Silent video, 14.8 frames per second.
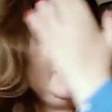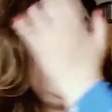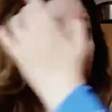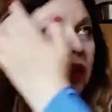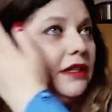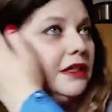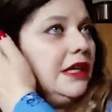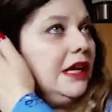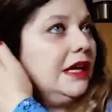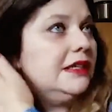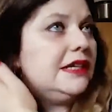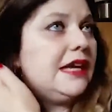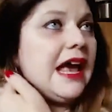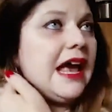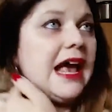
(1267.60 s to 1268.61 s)
things,
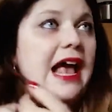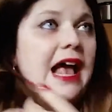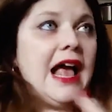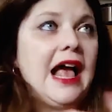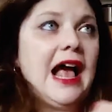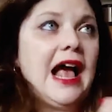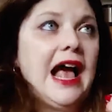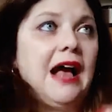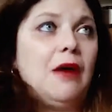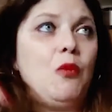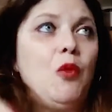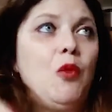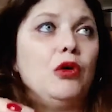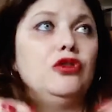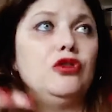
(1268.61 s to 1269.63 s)
and
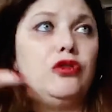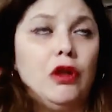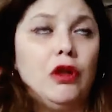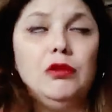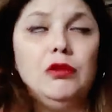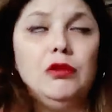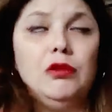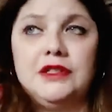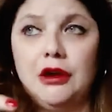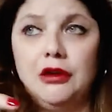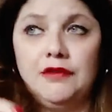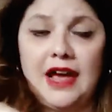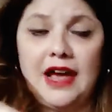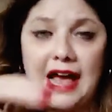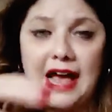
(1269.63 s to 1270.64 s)
what control was there over